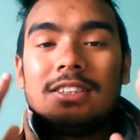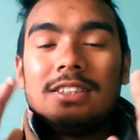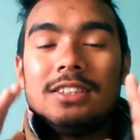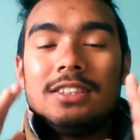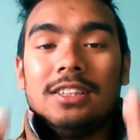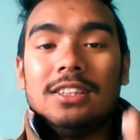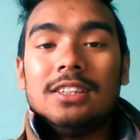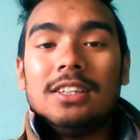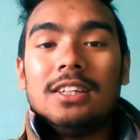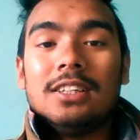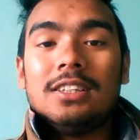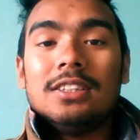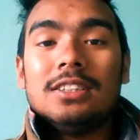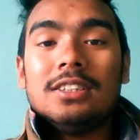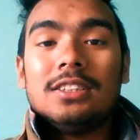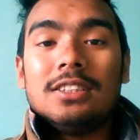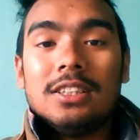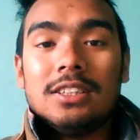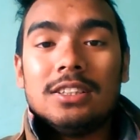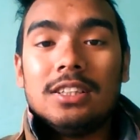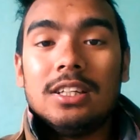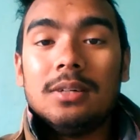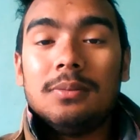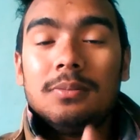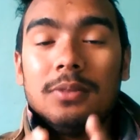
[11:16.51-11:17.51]
Till then, stay
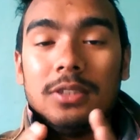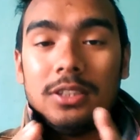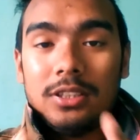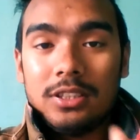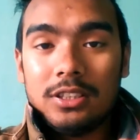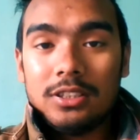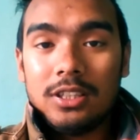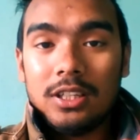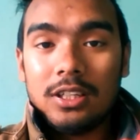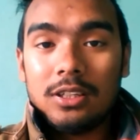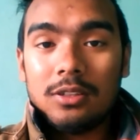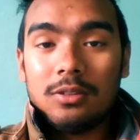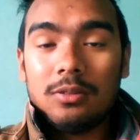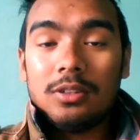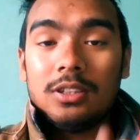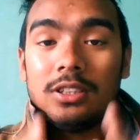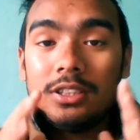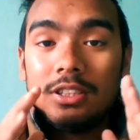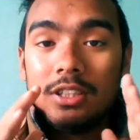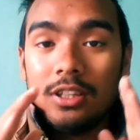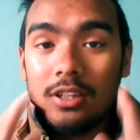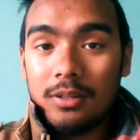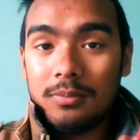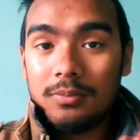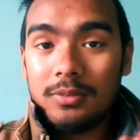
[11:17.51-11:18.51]
safe, stay secure,
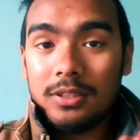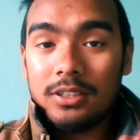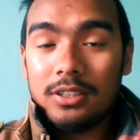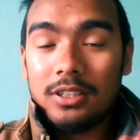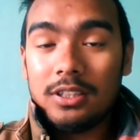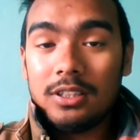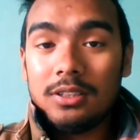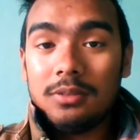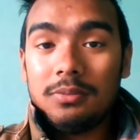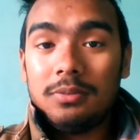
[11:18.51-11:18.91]
stay updated.